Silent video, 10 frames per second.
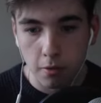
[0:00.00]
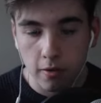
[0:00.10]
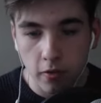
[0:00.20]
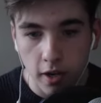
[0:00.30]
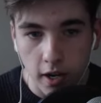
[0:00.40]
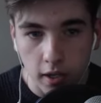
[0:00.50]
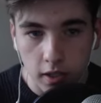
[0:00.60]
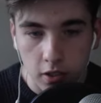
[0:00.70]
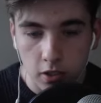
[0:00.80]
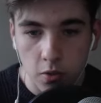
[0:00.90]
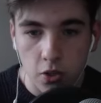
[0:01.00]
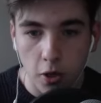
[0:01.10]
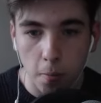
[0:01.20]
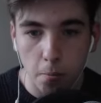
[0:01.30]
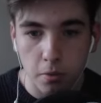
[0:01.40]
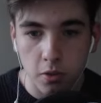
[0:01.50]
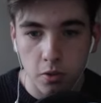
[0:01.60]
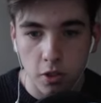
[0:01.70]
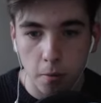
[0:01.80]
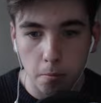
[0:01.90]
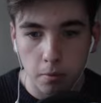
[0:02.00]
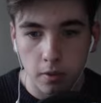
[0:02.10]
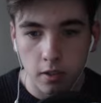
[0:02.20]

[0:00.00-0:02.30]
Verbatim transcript: Come over here. Just do a jump. Do a jump.